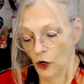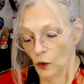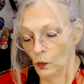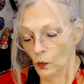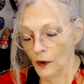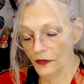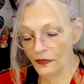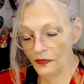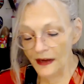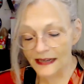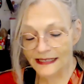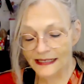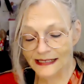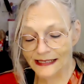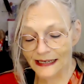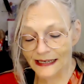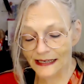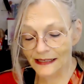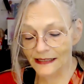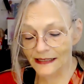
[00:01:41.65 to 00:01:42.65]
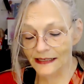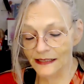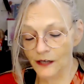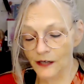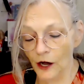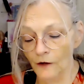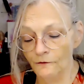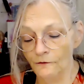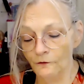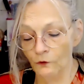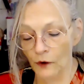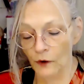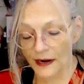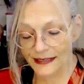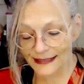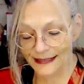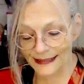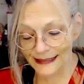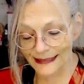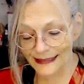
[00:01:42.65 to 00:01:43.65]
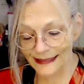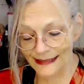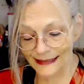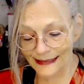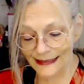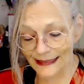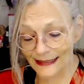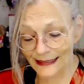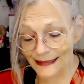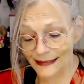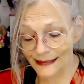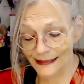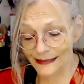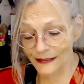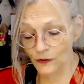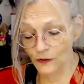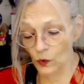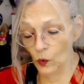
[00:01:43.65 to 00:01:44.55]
with a sense of restlessness